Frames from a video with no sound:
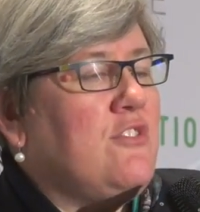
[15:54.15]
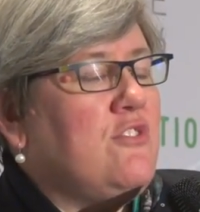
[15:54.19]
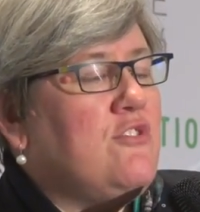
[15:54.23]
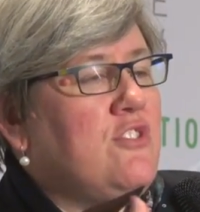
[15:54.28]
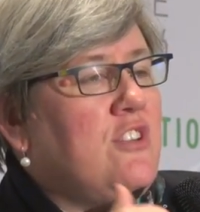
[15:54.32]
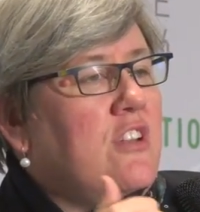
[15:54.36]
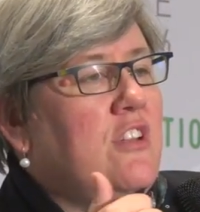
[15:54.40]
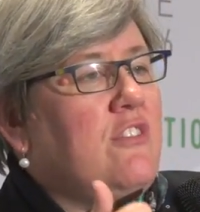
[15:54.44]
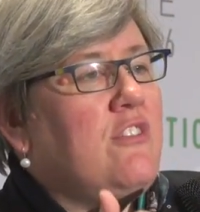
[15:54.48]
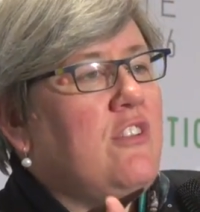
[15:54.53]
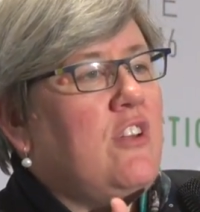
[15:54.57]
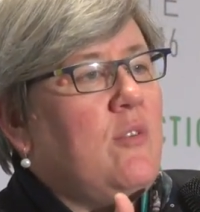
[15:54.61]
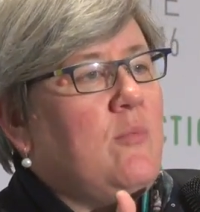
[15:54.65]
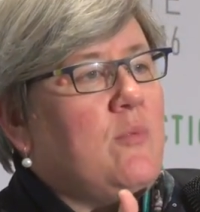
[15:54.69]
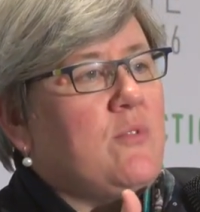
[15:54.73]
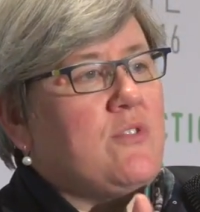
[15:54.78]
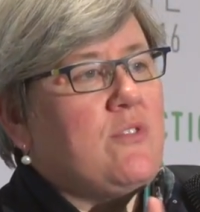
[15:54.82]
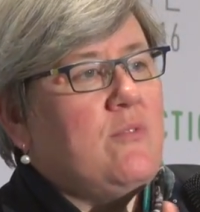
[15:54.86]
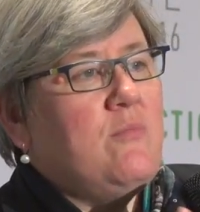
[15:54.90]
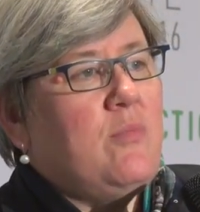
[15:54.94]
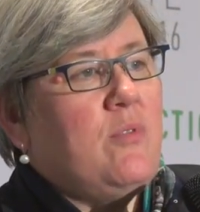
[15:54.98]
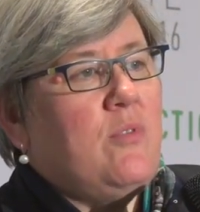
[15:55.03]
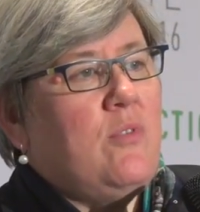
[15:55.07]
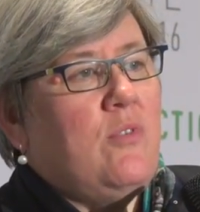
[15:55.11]
So geothermal
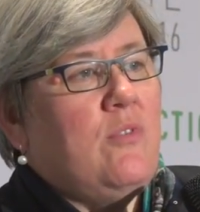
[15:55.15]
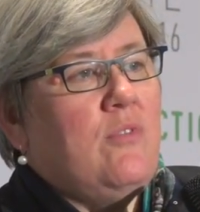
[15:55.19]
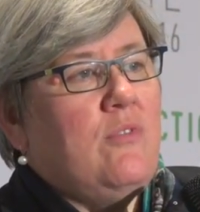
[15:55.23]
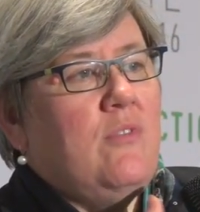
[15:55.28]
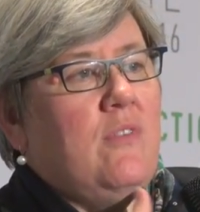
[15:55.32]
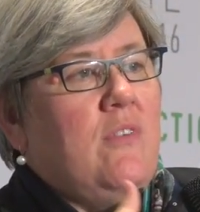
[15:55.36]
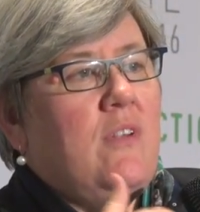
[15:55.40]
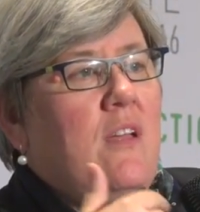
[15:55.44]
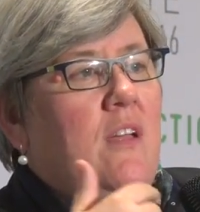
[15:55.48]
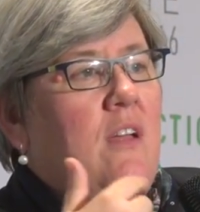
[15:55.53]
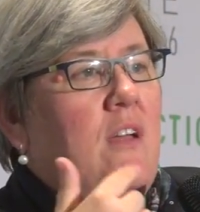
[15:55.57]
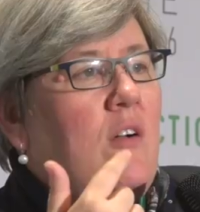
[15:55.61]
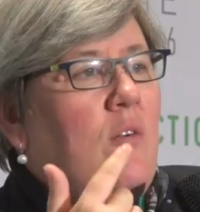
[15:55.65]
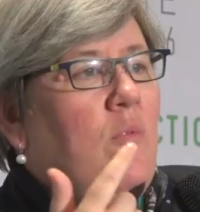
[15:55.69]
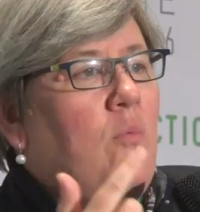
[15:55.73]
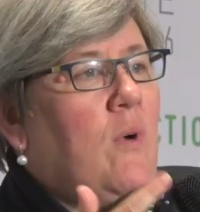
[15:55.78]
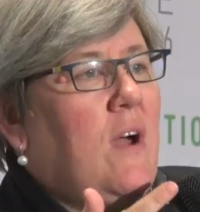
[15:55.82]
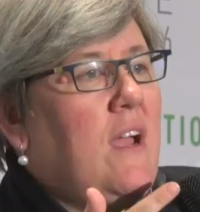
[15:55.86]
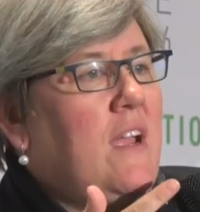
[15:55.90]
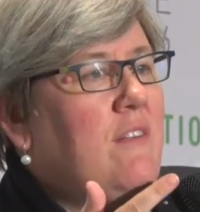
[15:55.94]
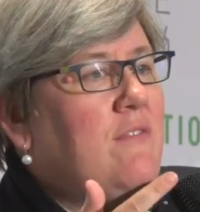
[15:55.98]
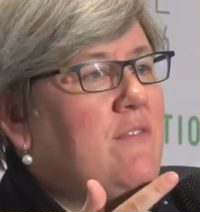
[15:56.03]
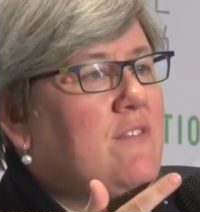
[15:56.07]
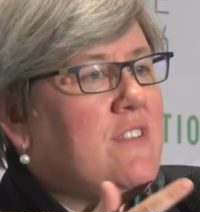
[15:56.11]
is important,
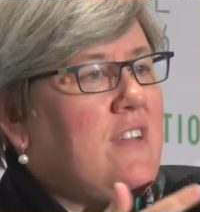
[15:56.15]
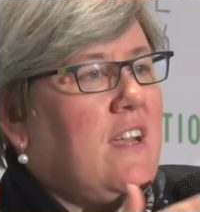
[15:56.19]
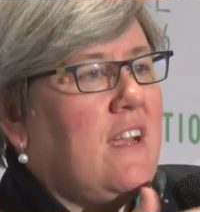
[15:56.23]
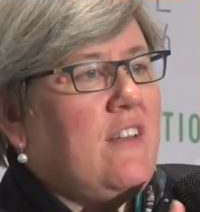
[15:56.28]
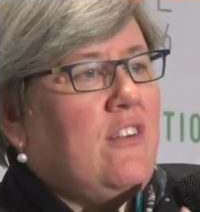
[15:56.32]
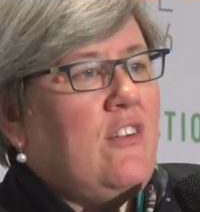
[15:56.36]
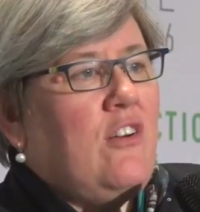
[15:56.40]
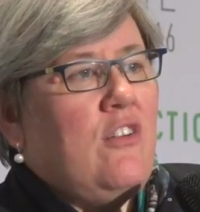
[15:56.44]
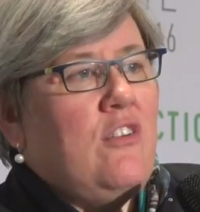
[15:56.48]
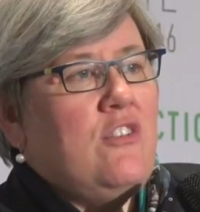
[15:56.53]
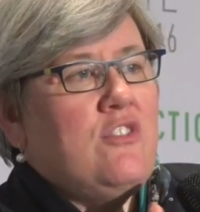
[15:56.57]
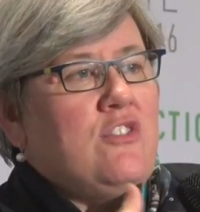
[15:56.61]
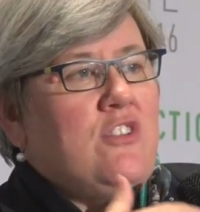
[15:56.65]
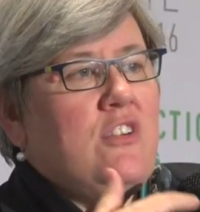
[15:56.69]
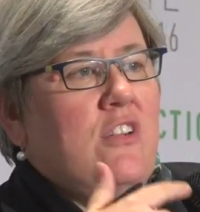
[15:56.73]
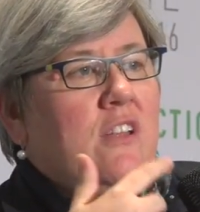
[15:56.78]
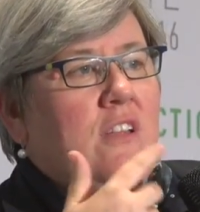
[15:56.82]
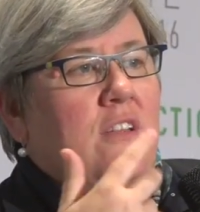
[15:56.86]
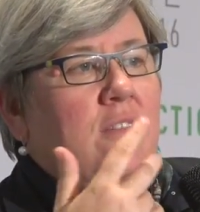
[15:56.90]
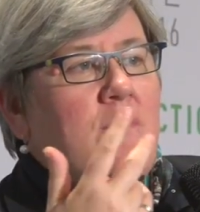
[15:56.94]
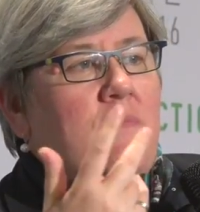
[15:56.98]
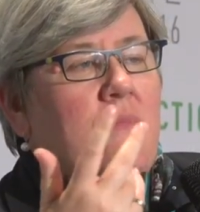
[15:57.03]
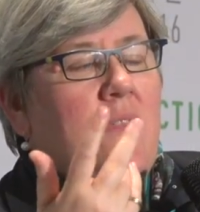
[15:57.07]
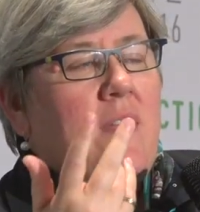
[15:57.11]
wave
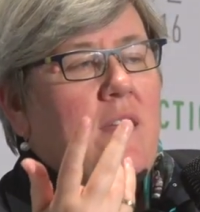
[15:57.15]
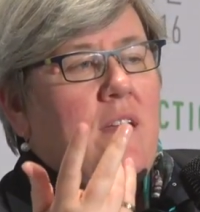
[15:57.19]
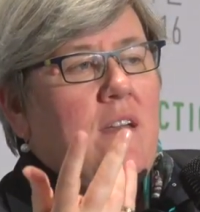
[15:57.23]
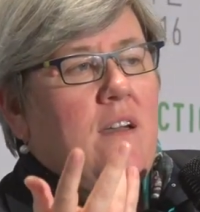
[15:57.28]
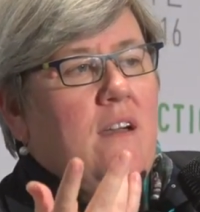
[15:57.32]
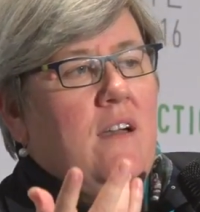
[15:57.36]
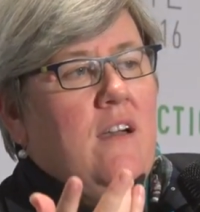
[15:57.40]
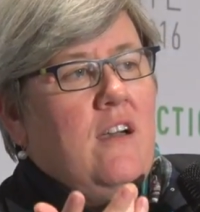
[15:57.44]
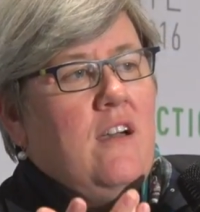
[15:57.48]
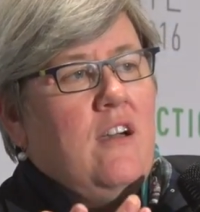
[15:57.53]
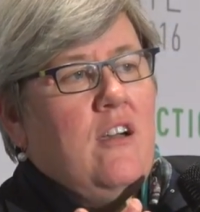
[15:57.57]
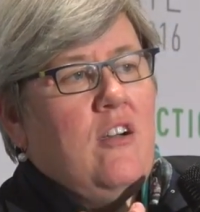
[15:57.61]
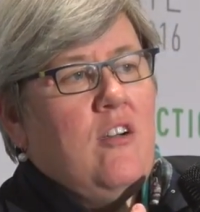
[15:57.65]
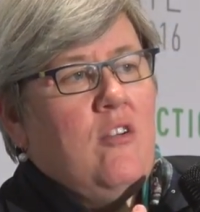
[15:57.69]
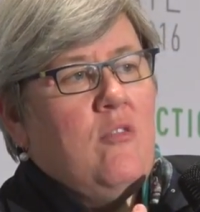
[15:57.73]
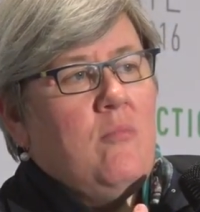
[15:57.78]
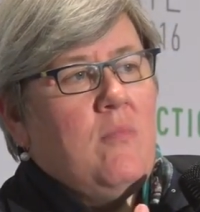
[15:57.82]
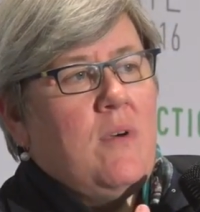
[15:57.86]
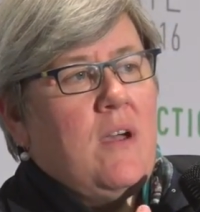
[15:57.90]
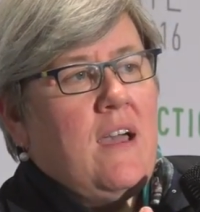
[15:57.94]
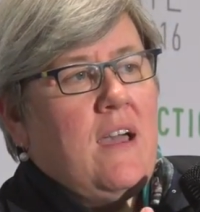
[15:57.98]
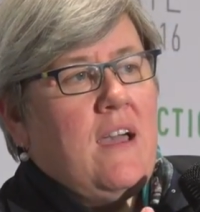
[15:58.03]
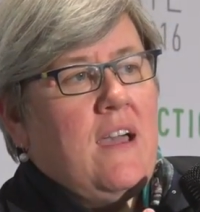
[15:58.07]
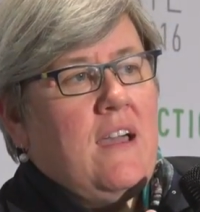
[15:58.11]
technology,
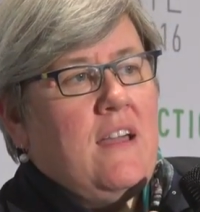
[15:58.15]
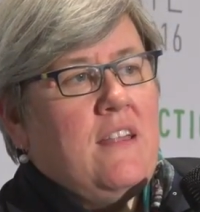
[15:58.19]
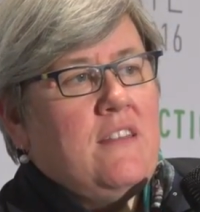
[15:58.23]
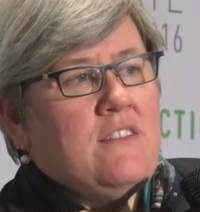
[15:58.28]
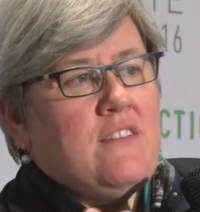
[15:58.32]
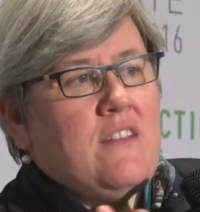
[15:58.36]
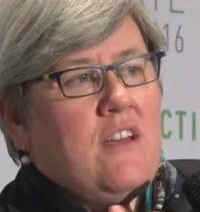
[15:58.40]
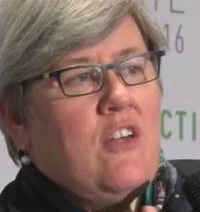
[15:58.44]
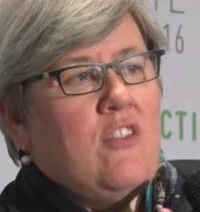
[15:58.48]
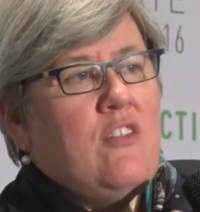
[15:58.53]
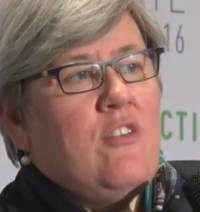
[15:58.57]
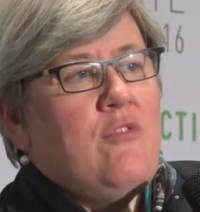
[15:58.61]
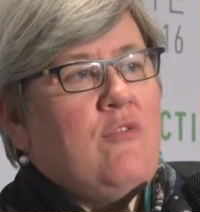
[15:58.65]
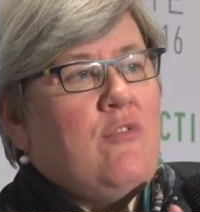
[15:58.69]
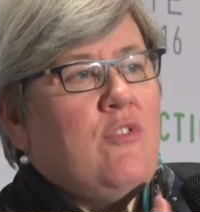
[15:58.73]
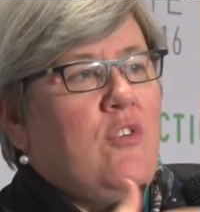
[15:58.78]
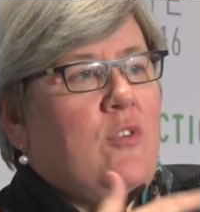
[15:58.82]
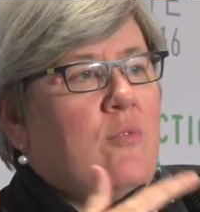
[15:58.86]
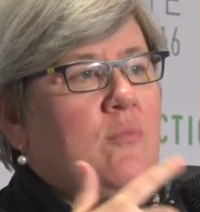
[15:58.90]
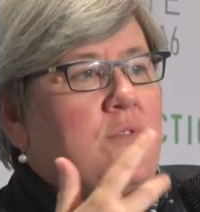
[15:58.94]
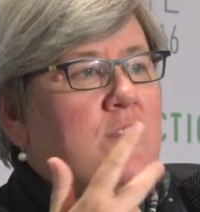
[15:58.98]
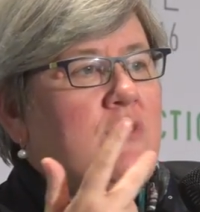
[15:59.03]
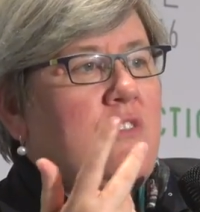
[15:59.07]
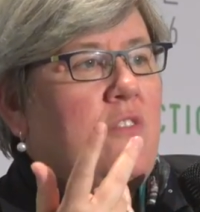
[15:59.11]
um, and other
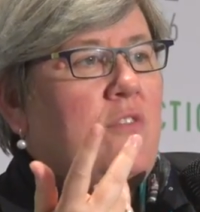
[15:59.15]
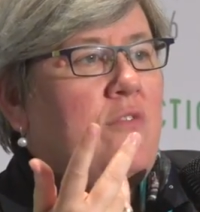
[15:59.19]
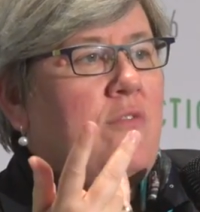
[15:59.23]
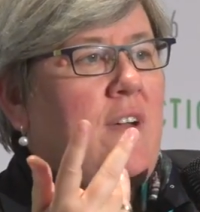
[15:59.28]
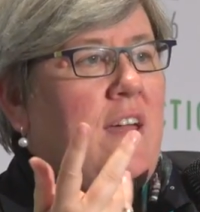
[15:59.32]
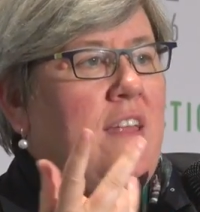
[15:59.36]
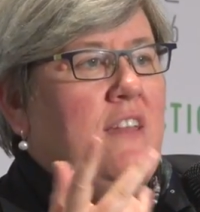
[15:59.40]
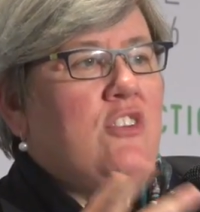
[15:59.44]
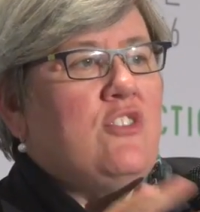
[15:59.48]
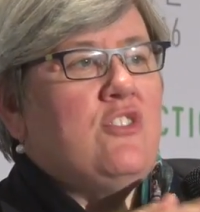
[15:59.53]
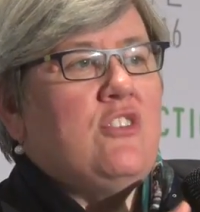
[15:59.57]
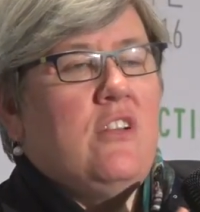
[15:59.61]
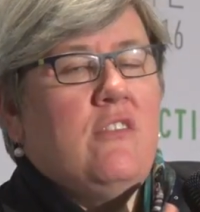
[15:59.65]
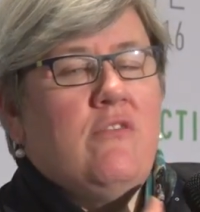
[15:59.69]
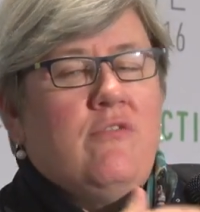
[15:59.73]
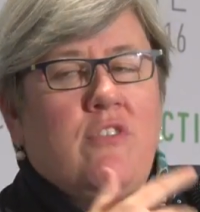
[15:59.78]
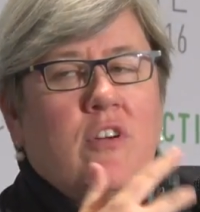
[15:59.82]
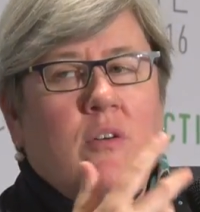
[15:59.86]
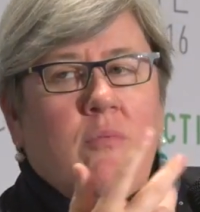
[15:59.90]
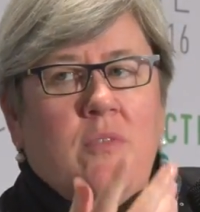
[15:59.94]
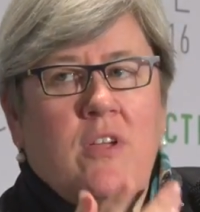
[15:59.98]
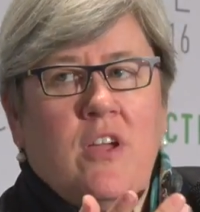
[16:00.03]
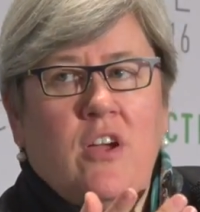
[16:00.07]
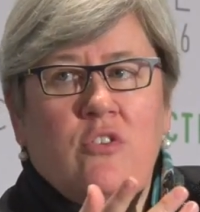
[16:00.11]
forms of energy
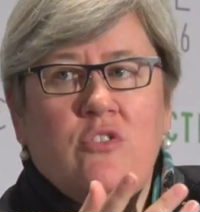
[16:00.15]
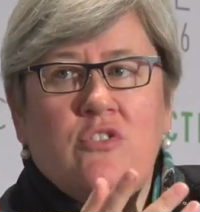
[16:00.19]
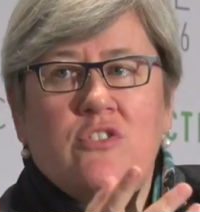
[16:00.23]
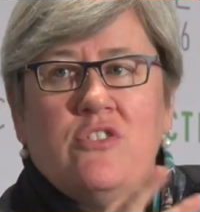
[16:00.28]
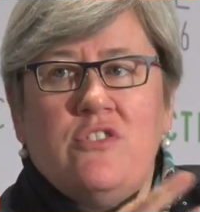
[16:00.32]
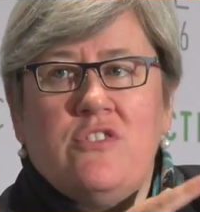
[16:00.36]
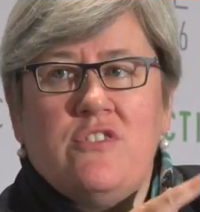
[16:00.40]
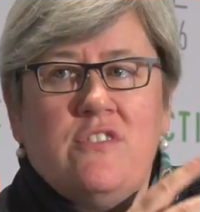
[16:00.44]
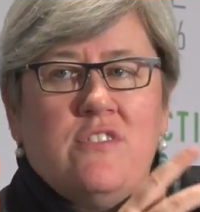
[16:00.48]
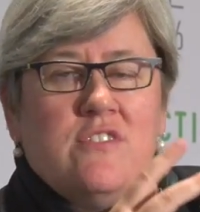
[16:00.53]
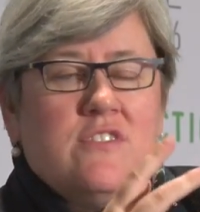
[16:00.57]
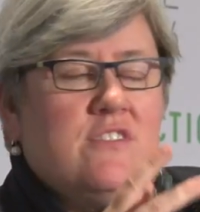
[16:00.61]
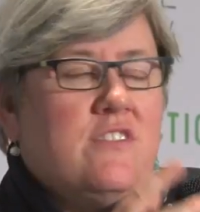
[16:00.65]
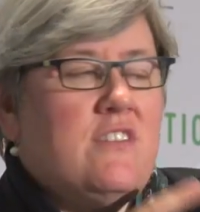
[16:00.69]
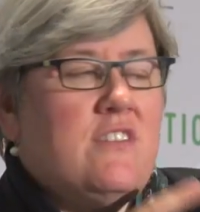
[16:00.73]
from the oceans and the